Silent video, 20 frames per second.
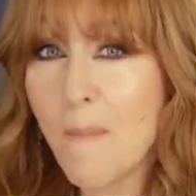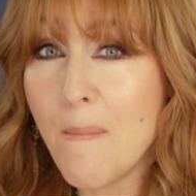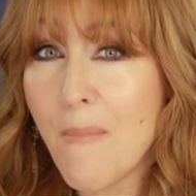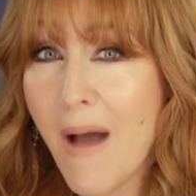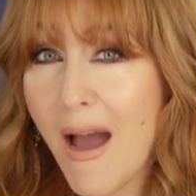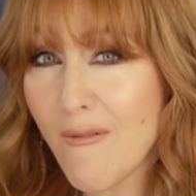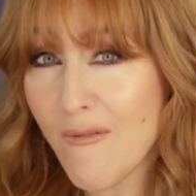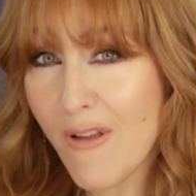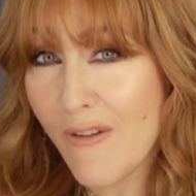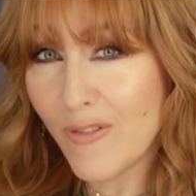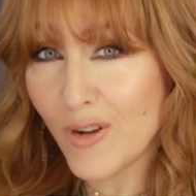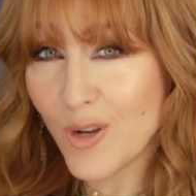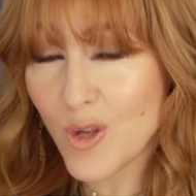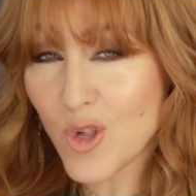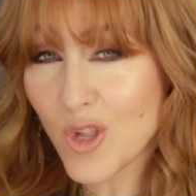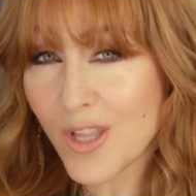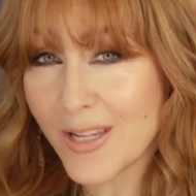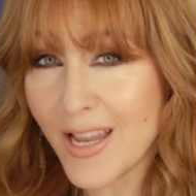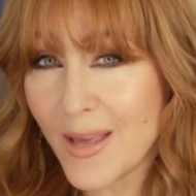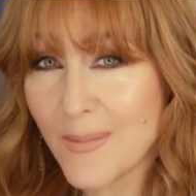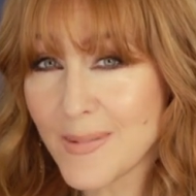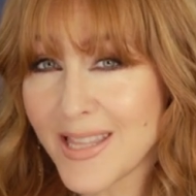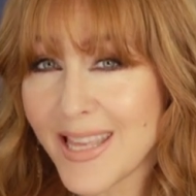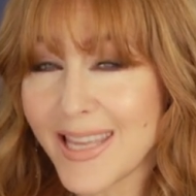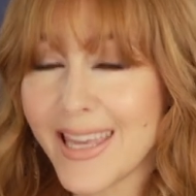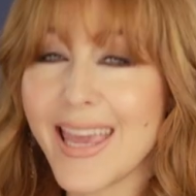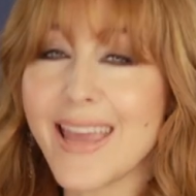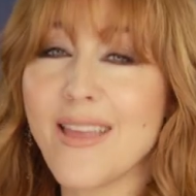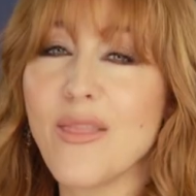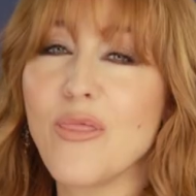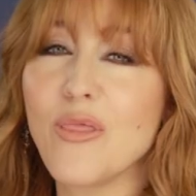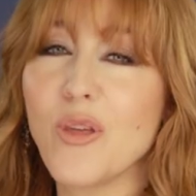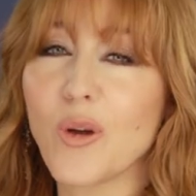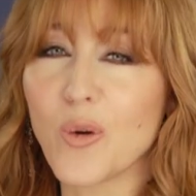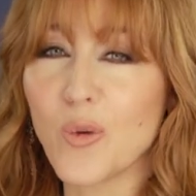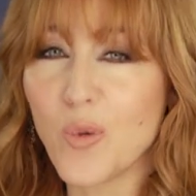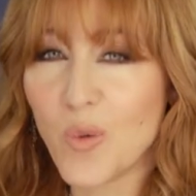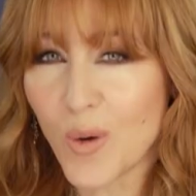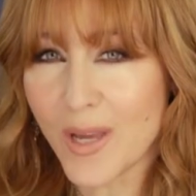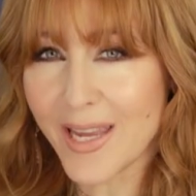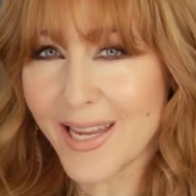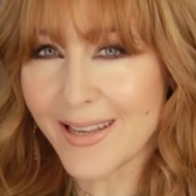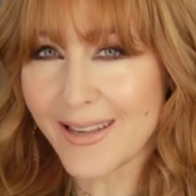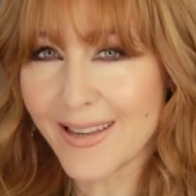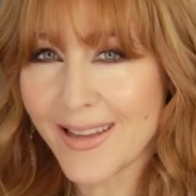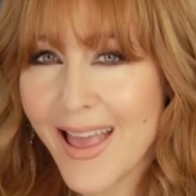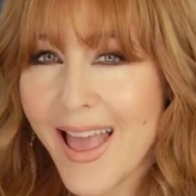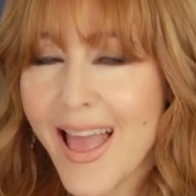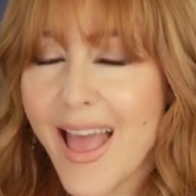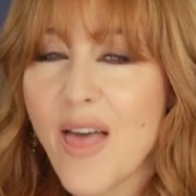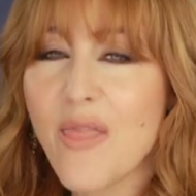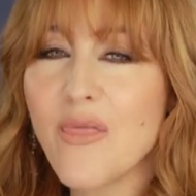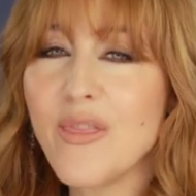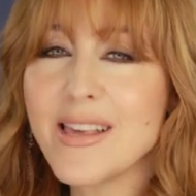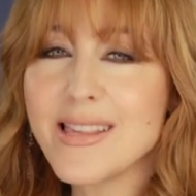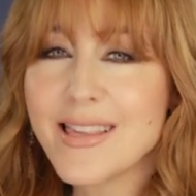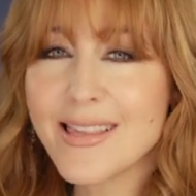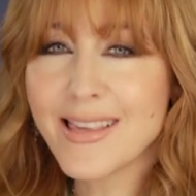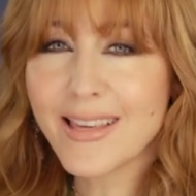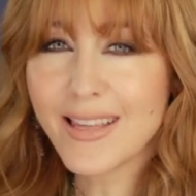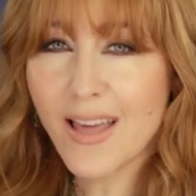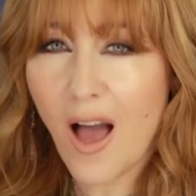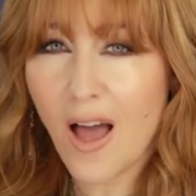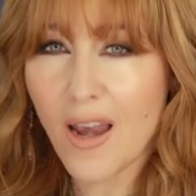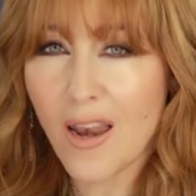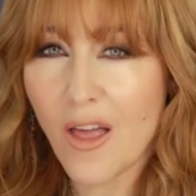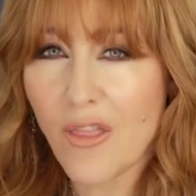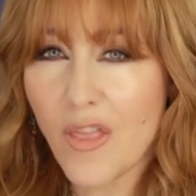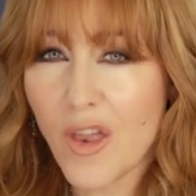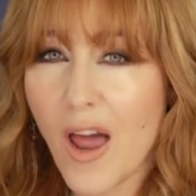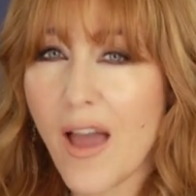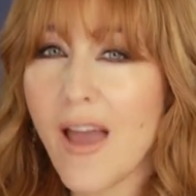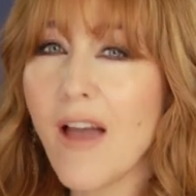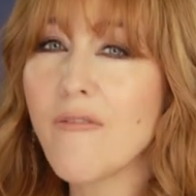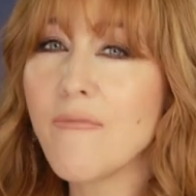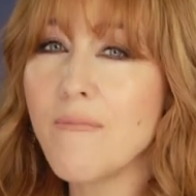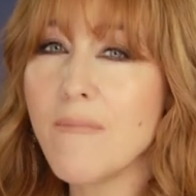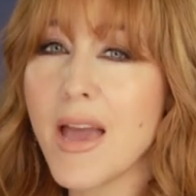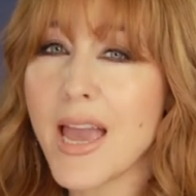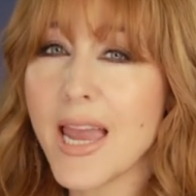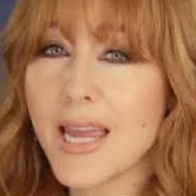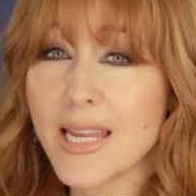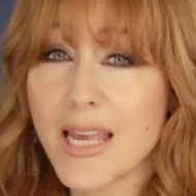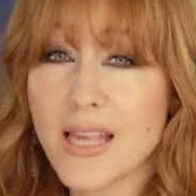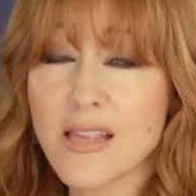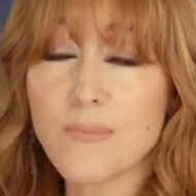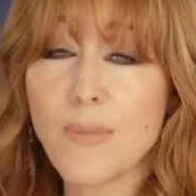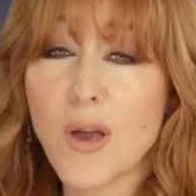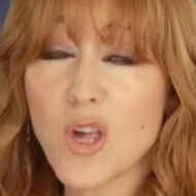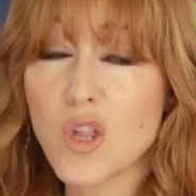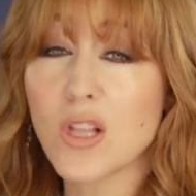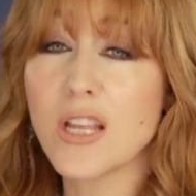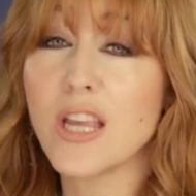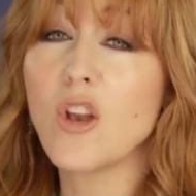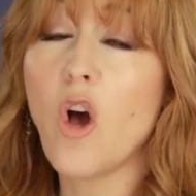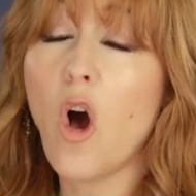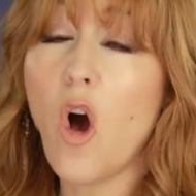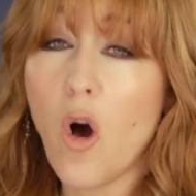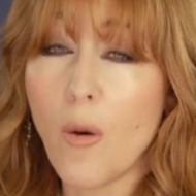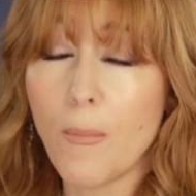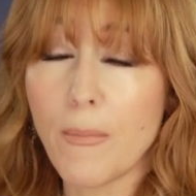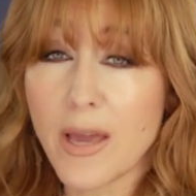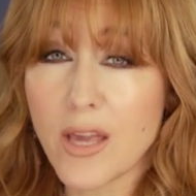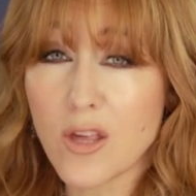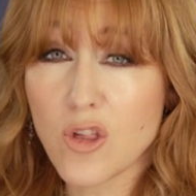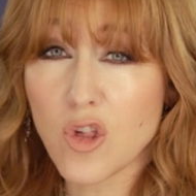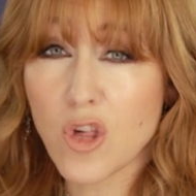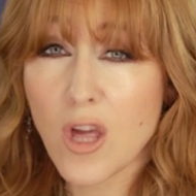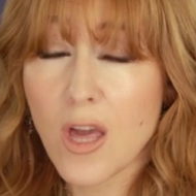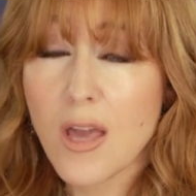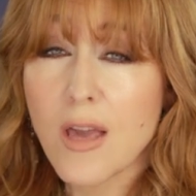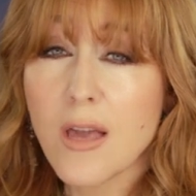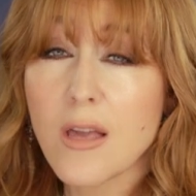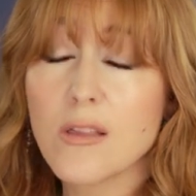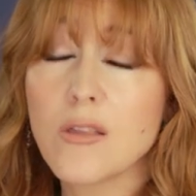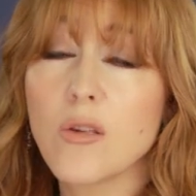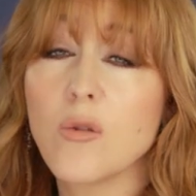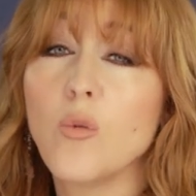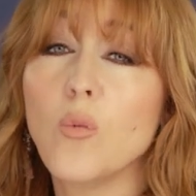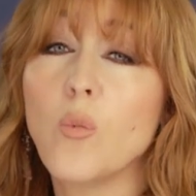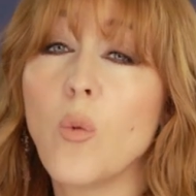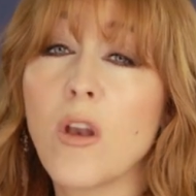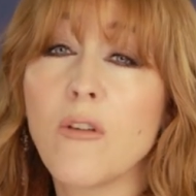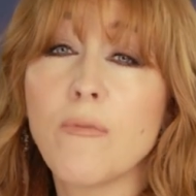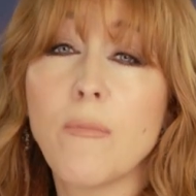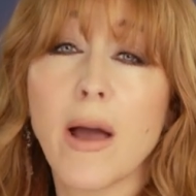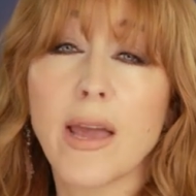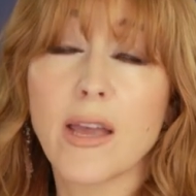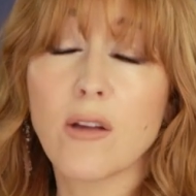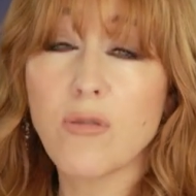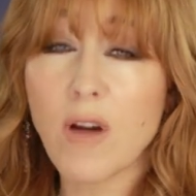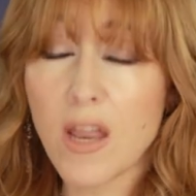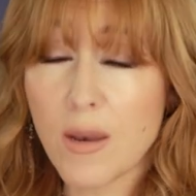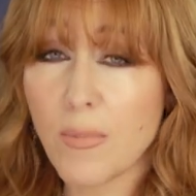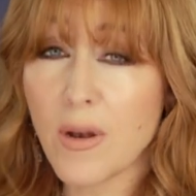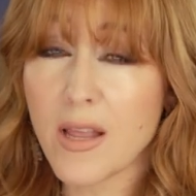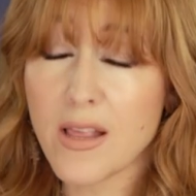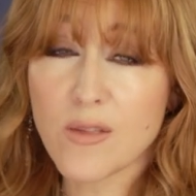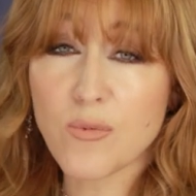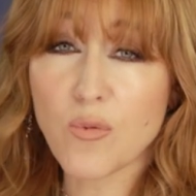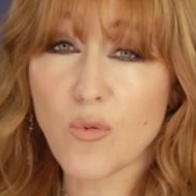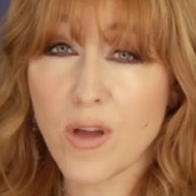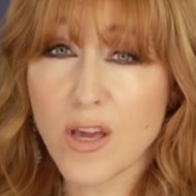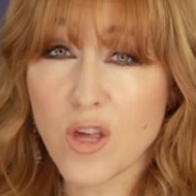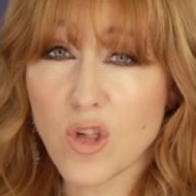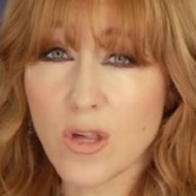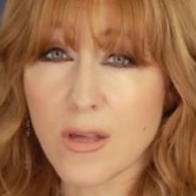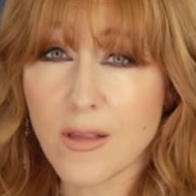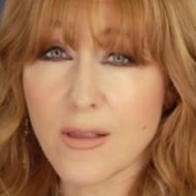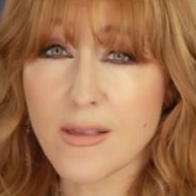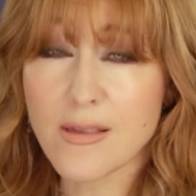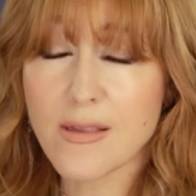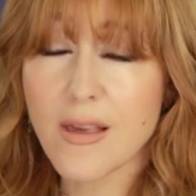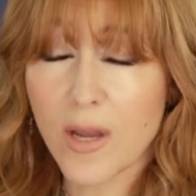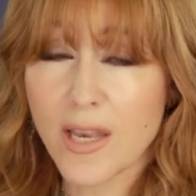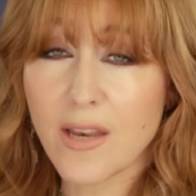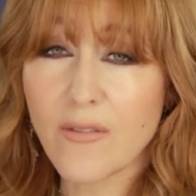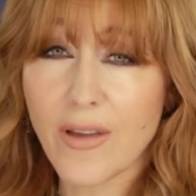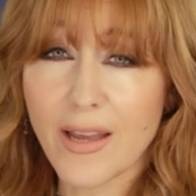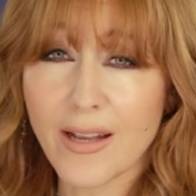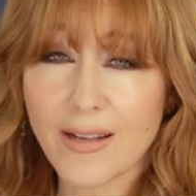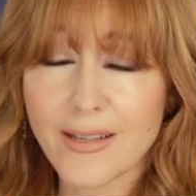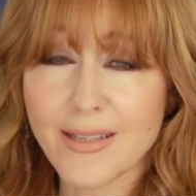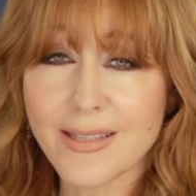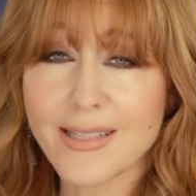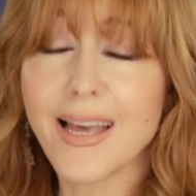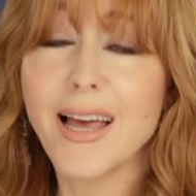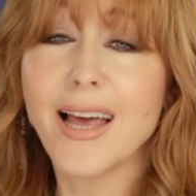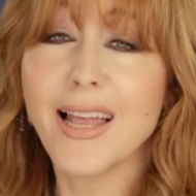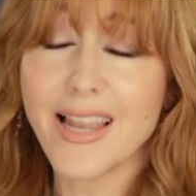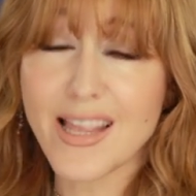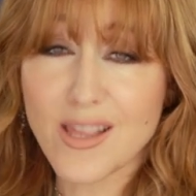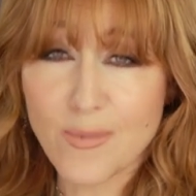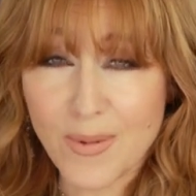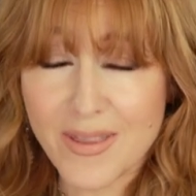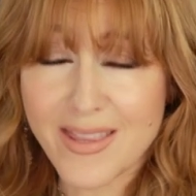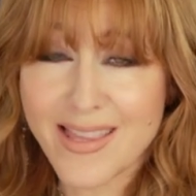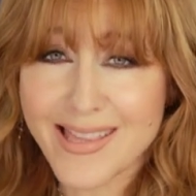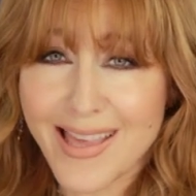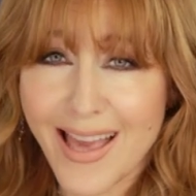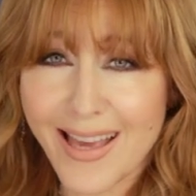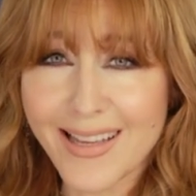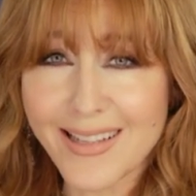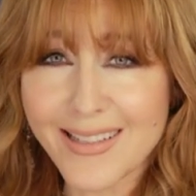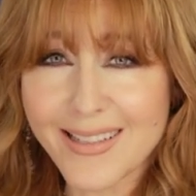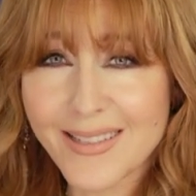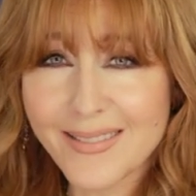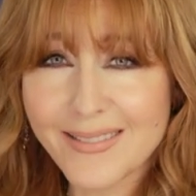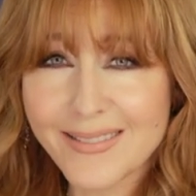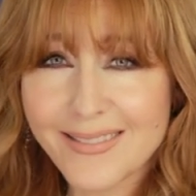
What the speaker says: Matte Revolution lipstick in The Queen. This is a colour that I have made especially in homage to one of my incredible inspirations, Queen of England, Elizabeth II.